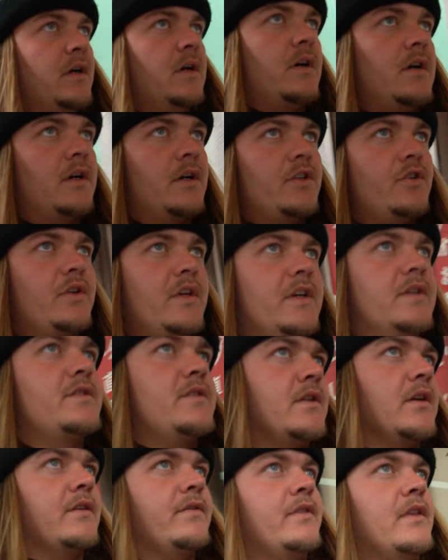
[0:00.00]
Uh, you get
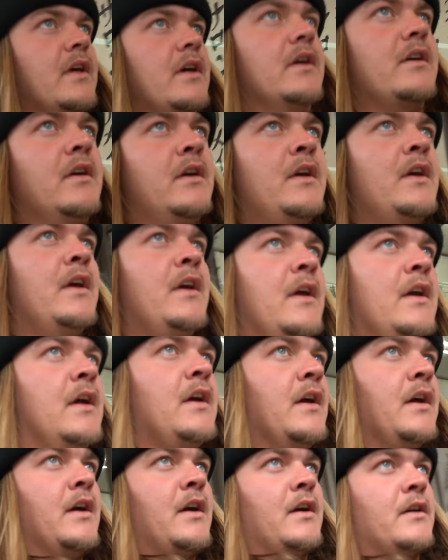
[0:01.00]
stuff that
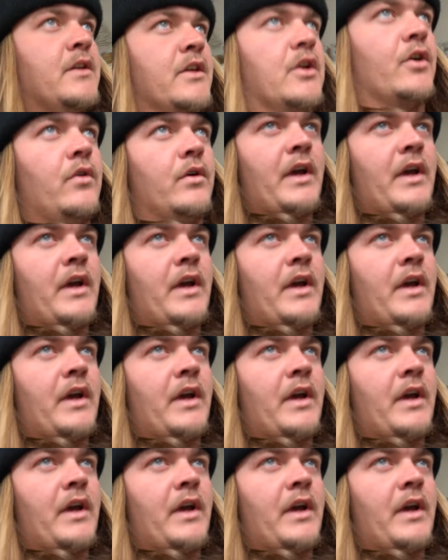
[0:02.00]
you know,